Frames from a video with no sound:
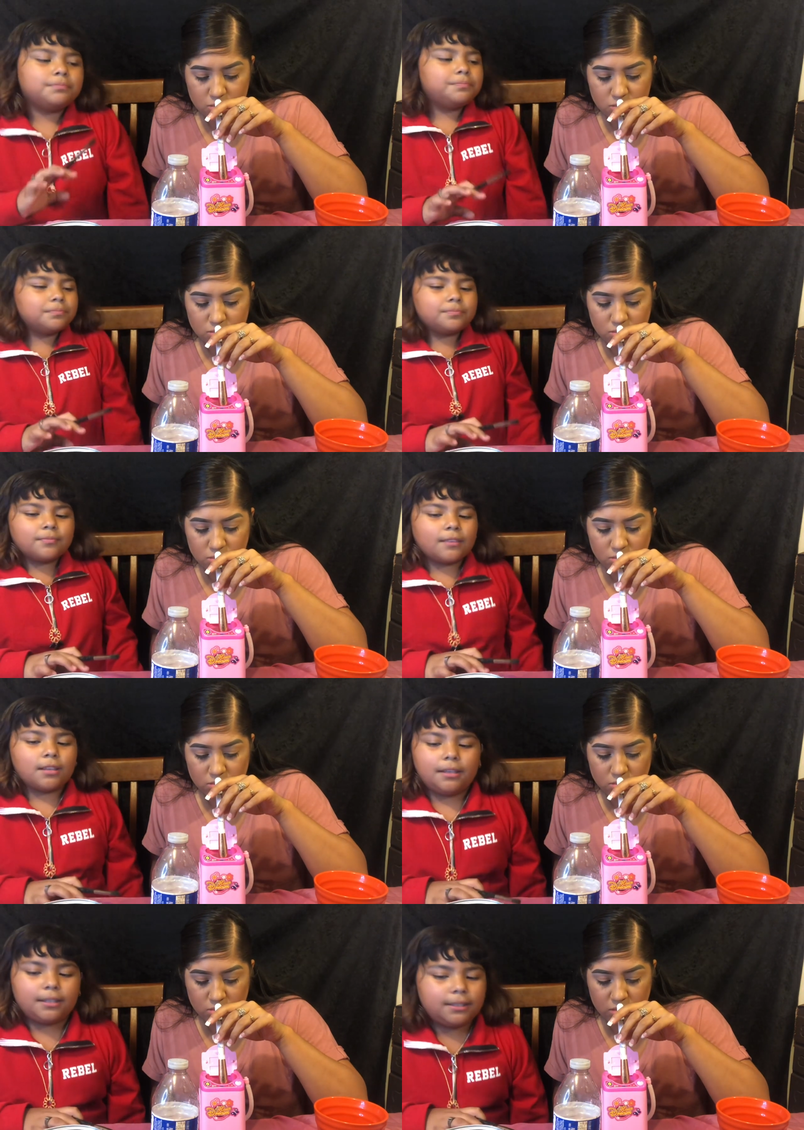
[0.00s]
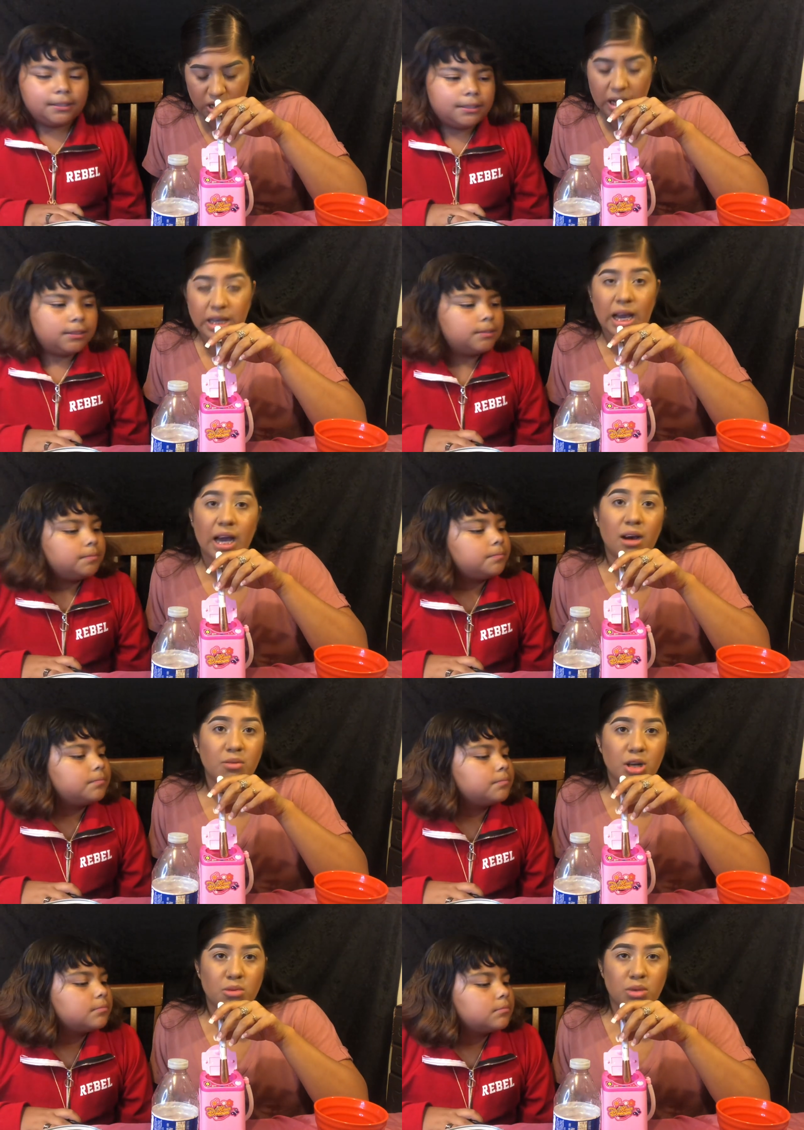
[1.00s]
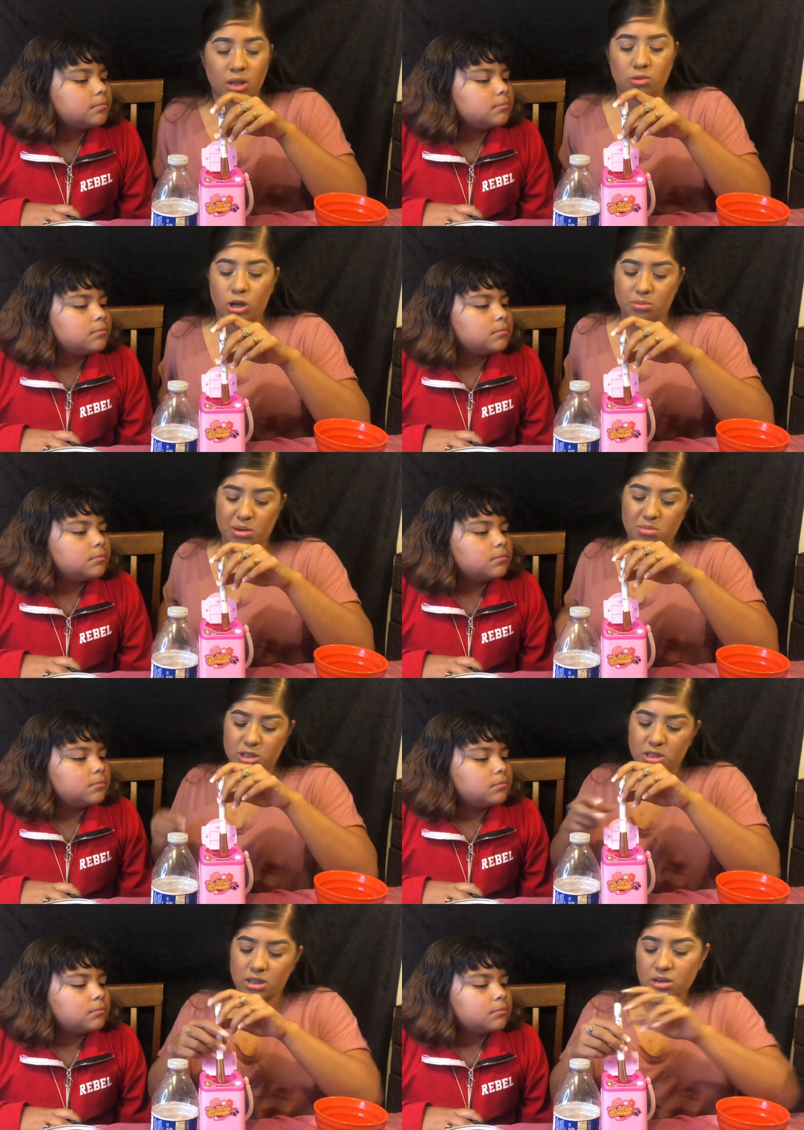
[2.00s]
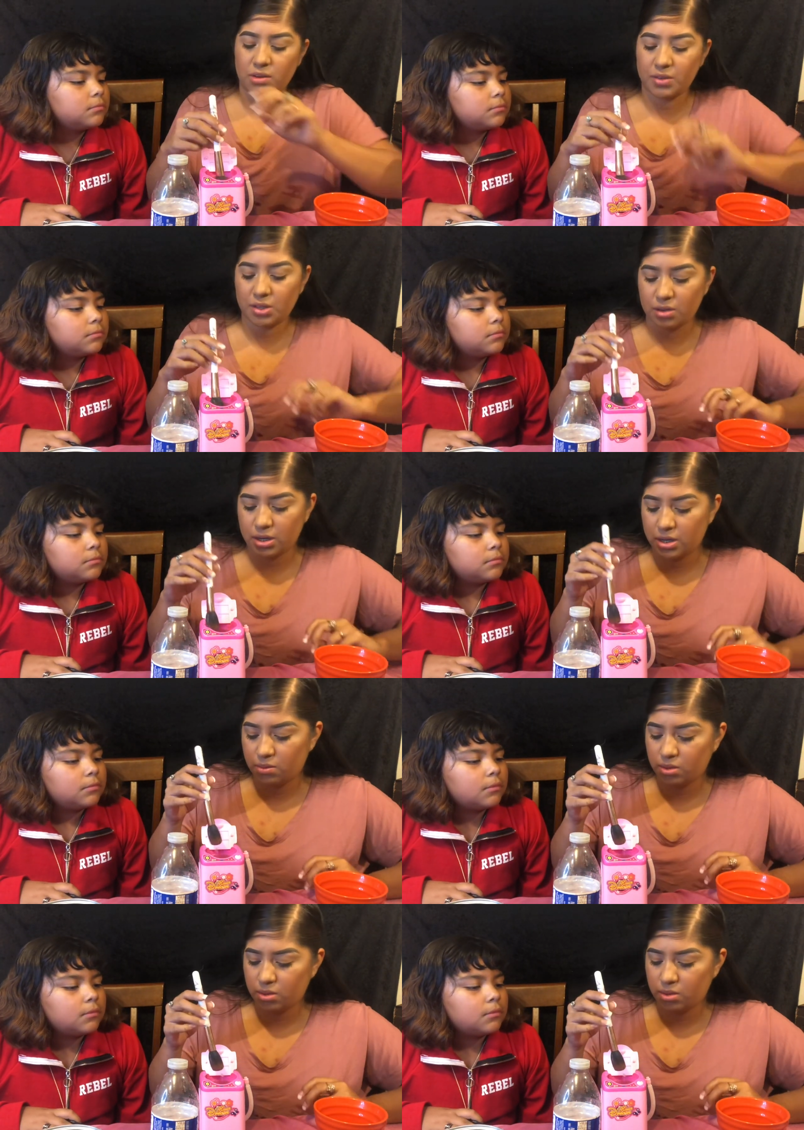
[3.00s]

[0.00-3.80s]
Speaker 1: Mm, eh, yeah, I wouldn't really wash my brushes here, even though it did